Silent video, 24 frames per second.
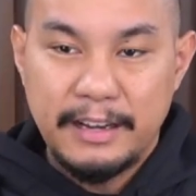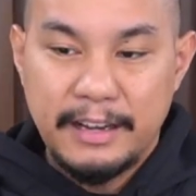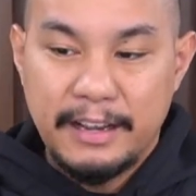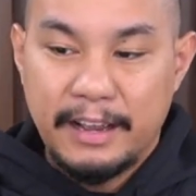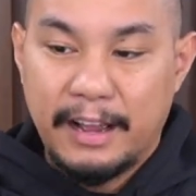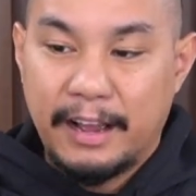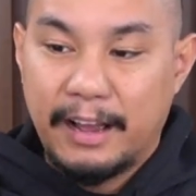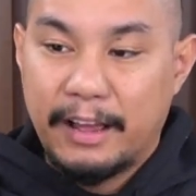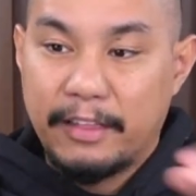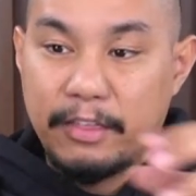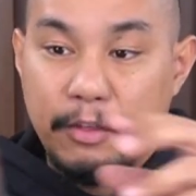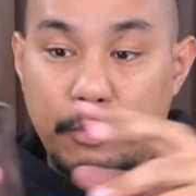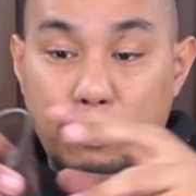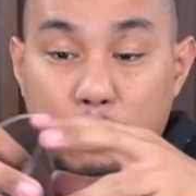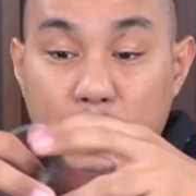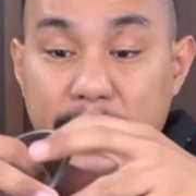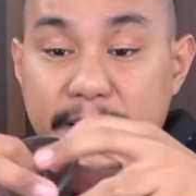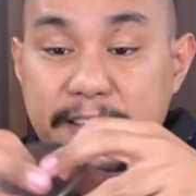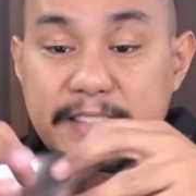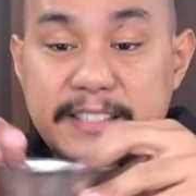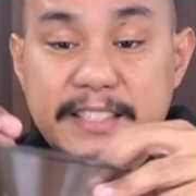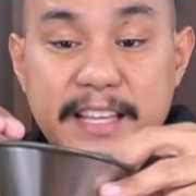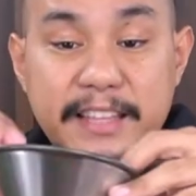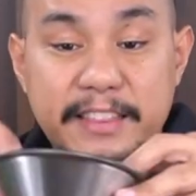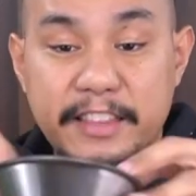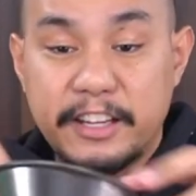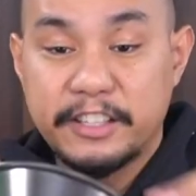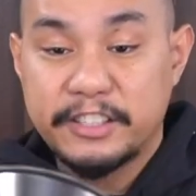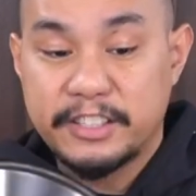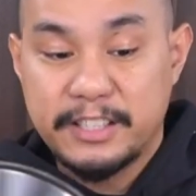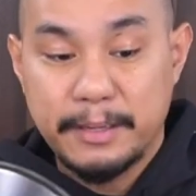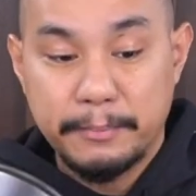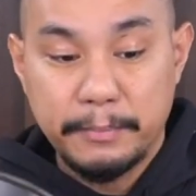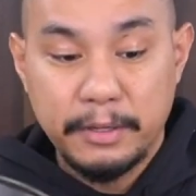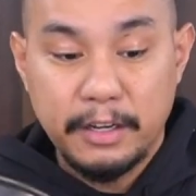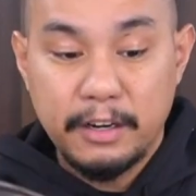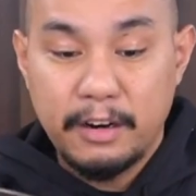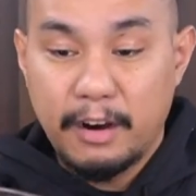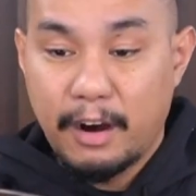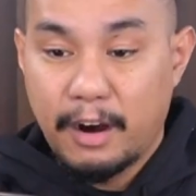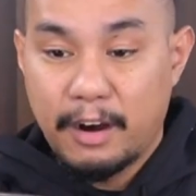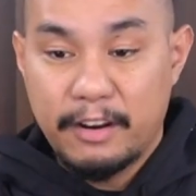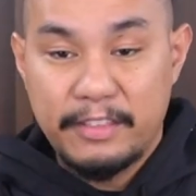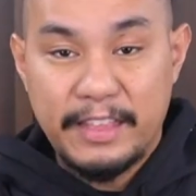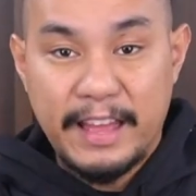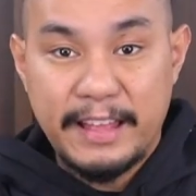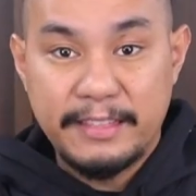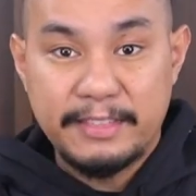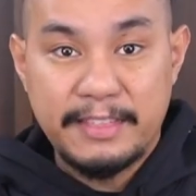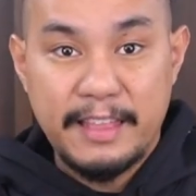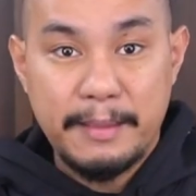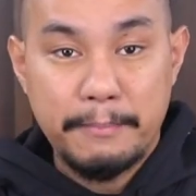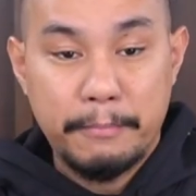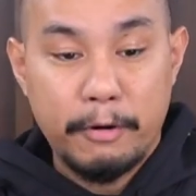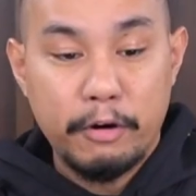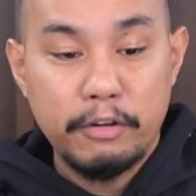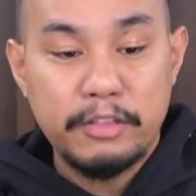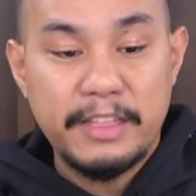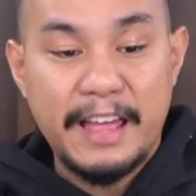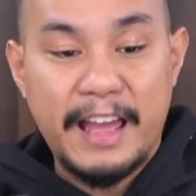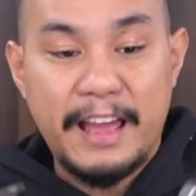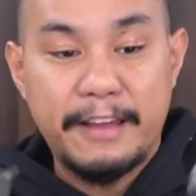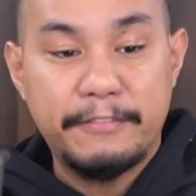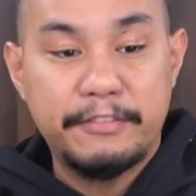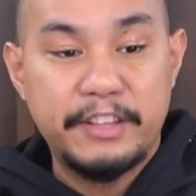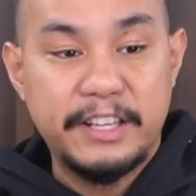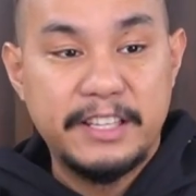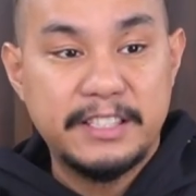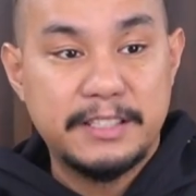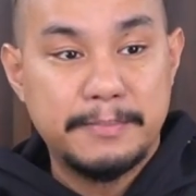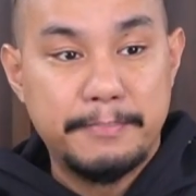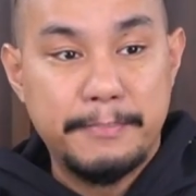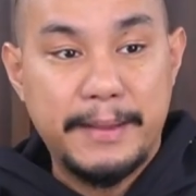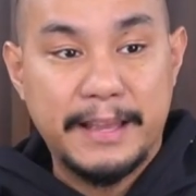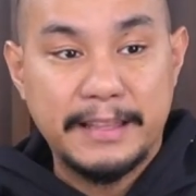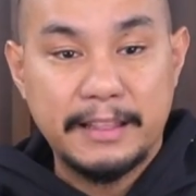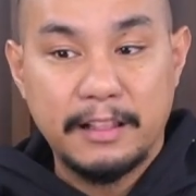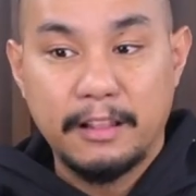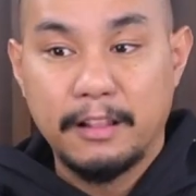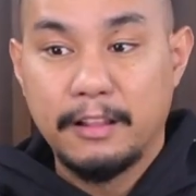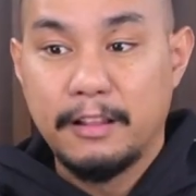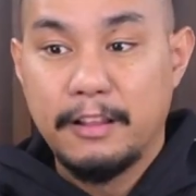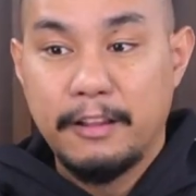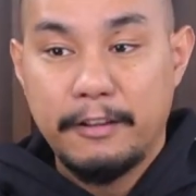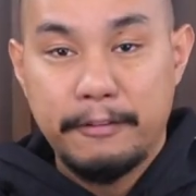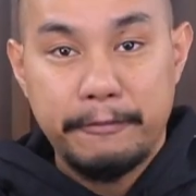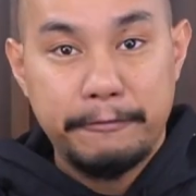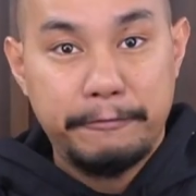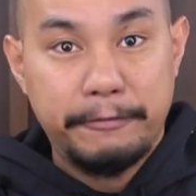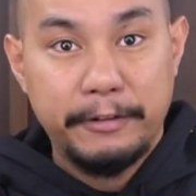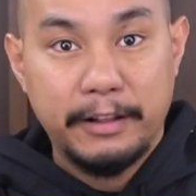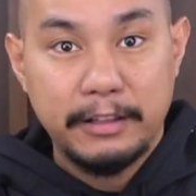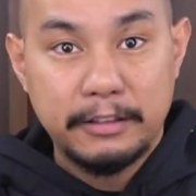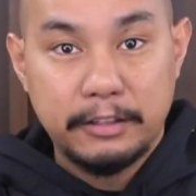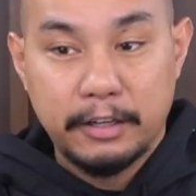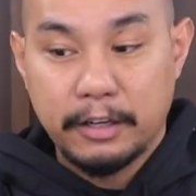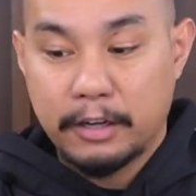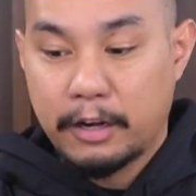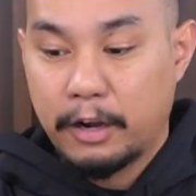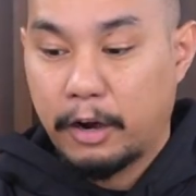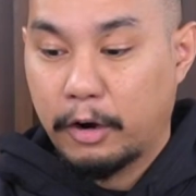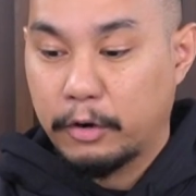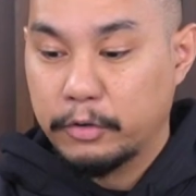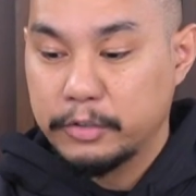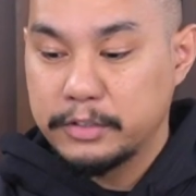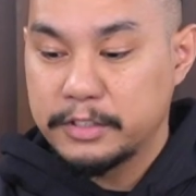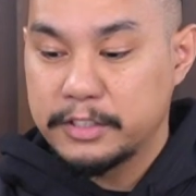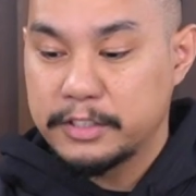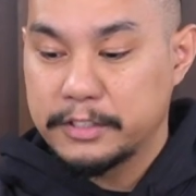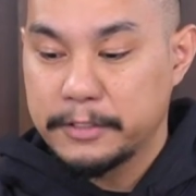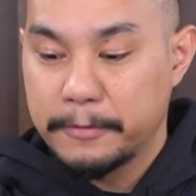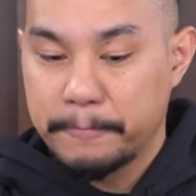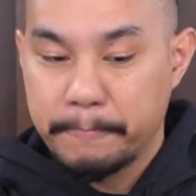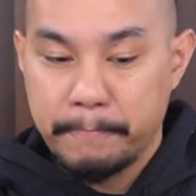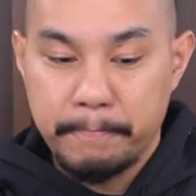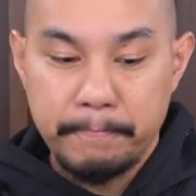The ways that they're similar are that they both have these metal filter cones.